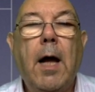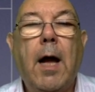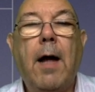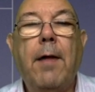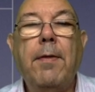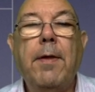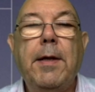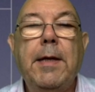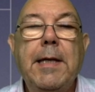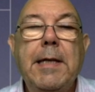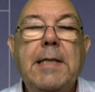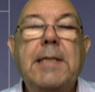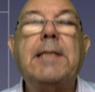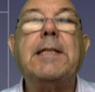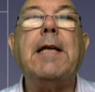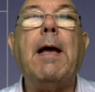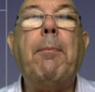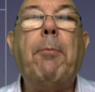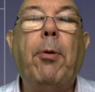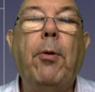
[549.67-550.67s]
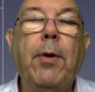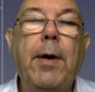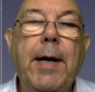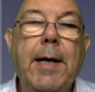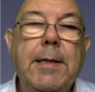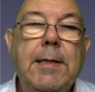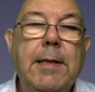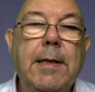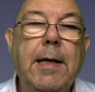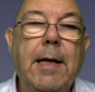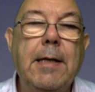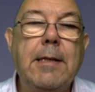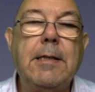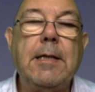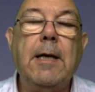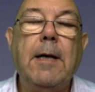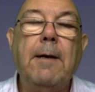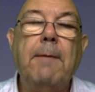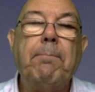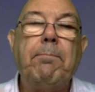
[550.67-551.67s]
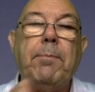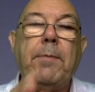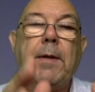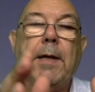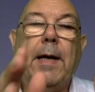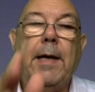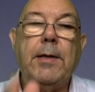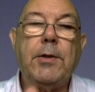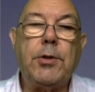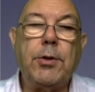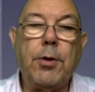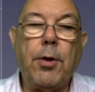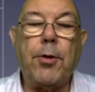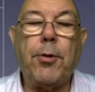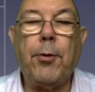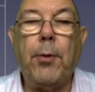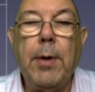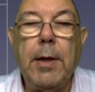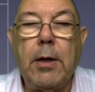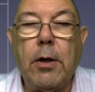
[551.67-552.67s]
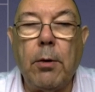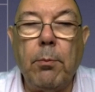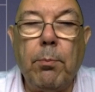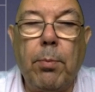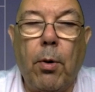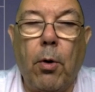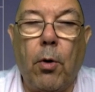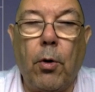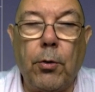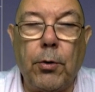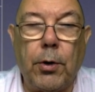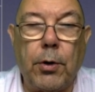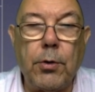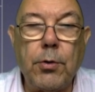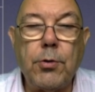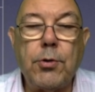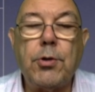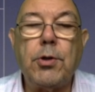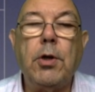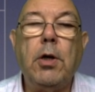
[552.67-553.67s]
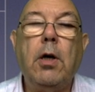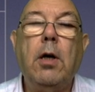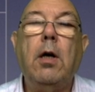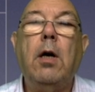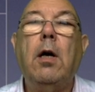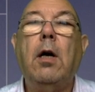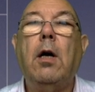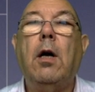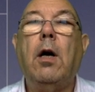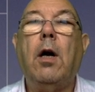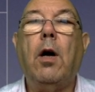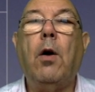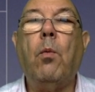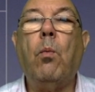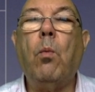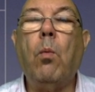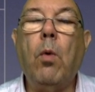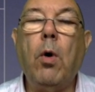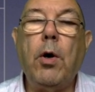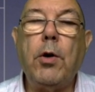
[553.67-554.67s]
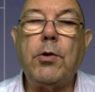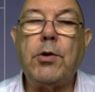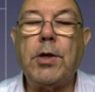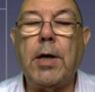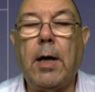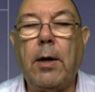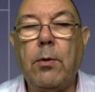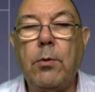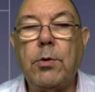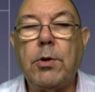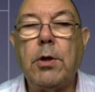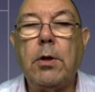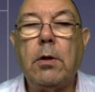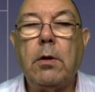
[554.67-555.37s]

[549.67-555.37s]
and then he separated it into the three components and worked out